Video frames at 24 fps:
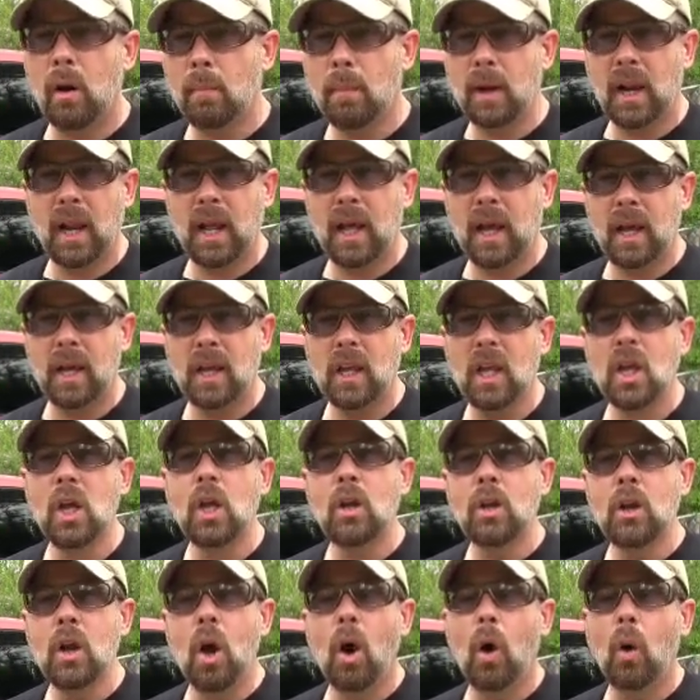my leg?
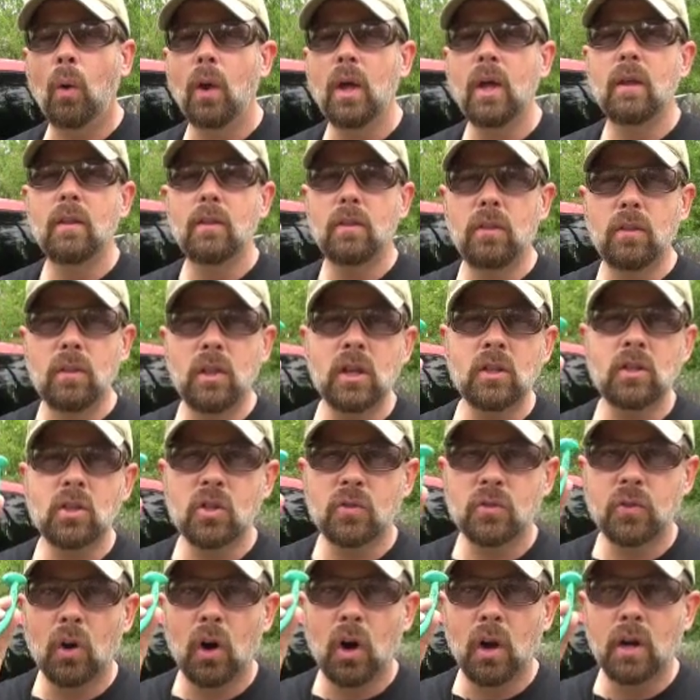No. This
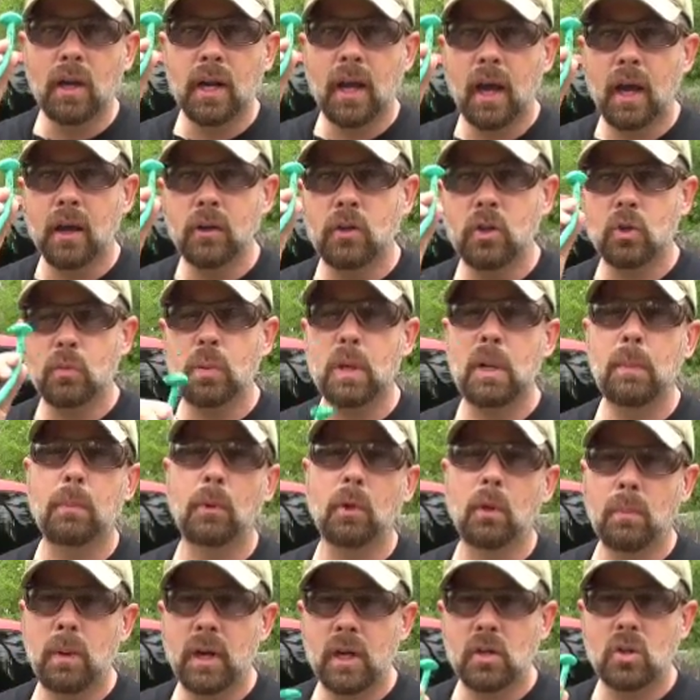is for unconscious
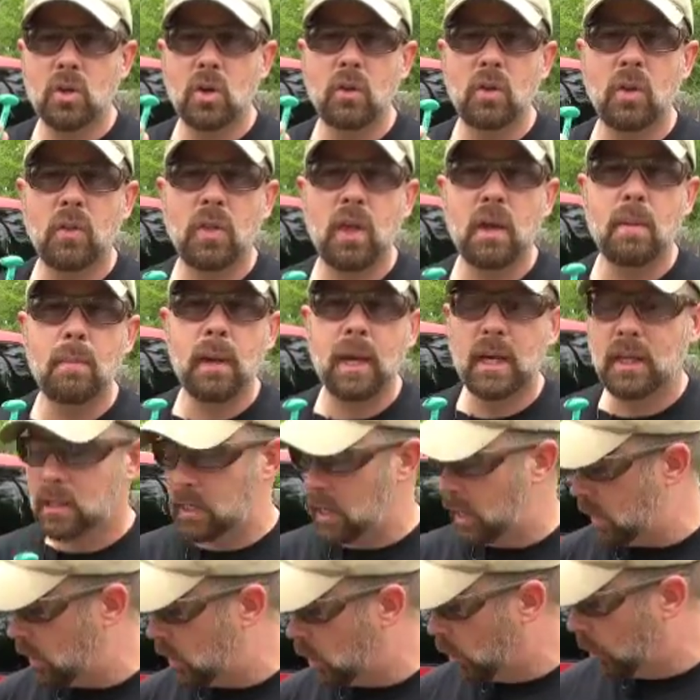people to make sure that they
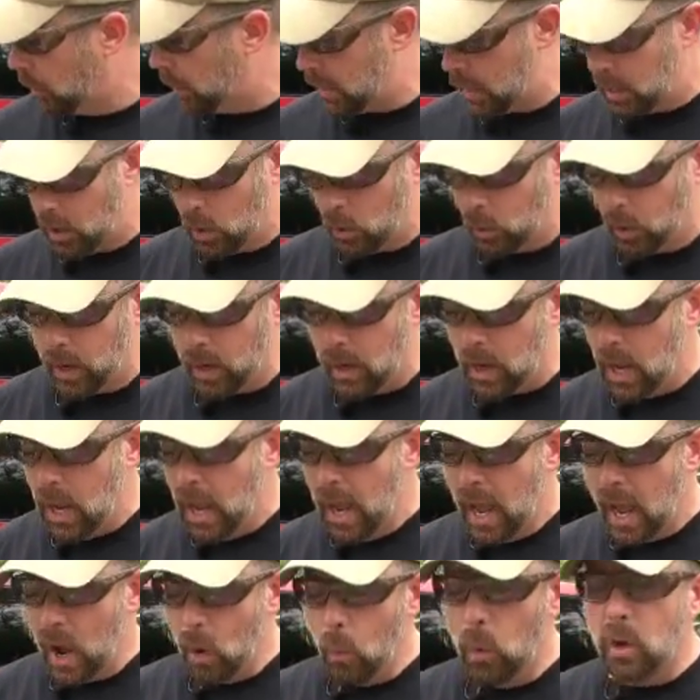maintain an open airway.
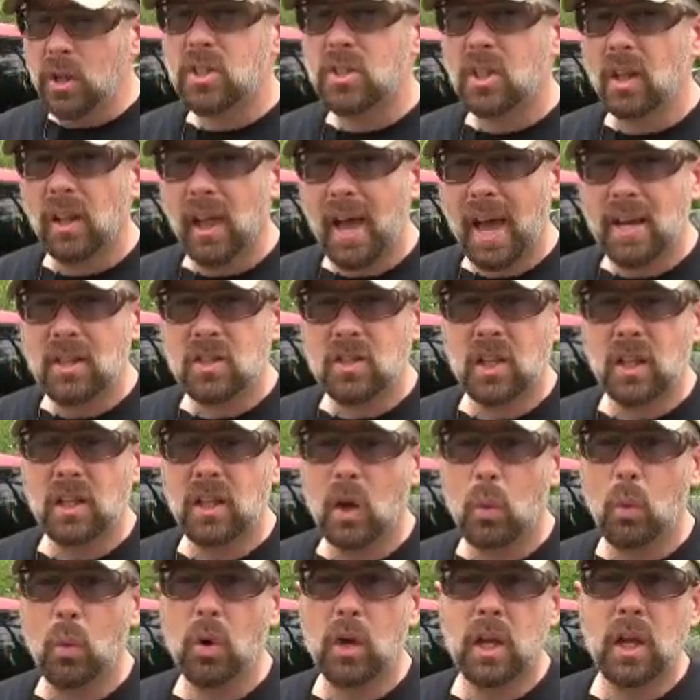And what's the last thing
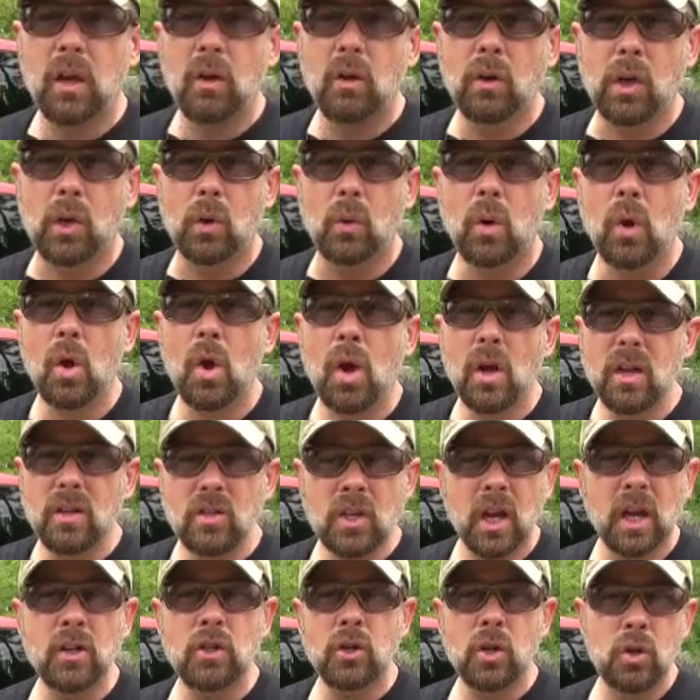that will kill you?
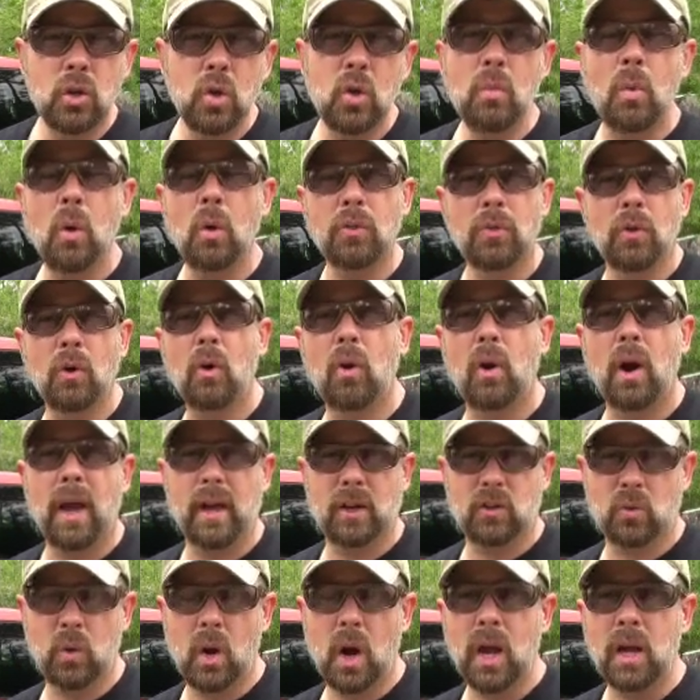Tension
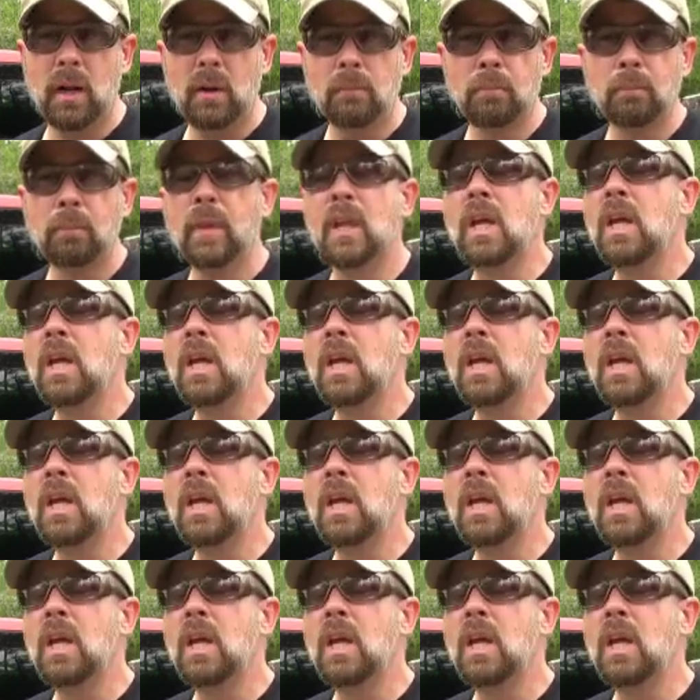pneumothorax, right?